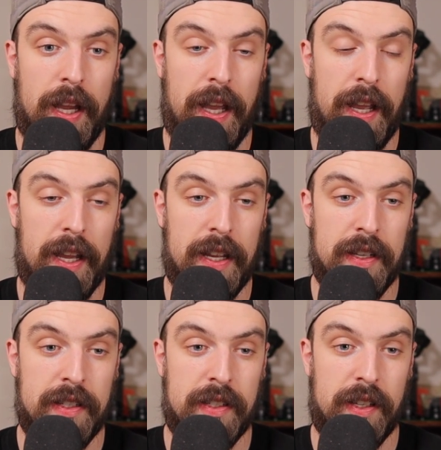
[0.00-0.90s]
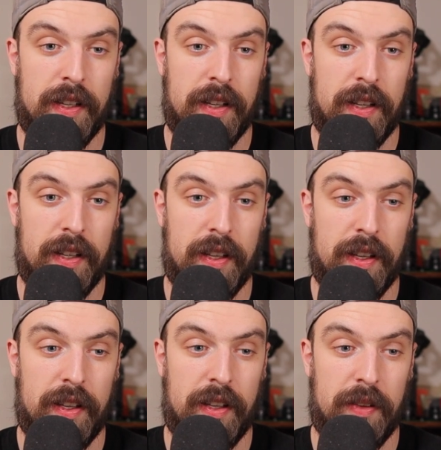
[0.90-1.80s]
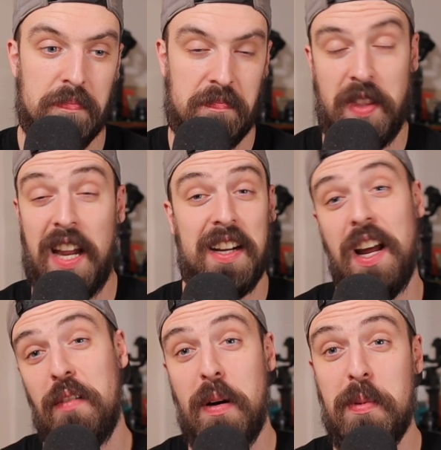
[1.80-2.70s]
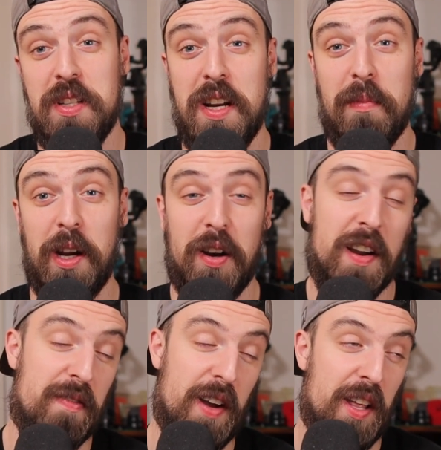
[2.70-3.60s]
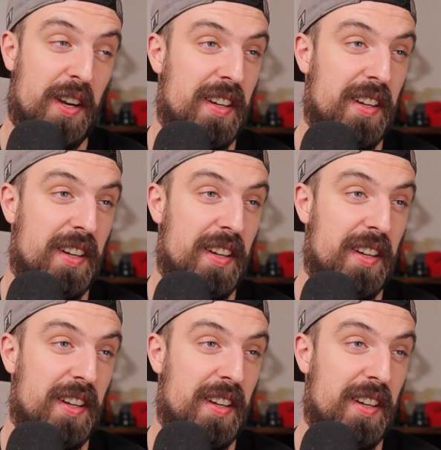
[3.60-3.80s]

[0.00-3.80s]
And that kind of represented my grandfather.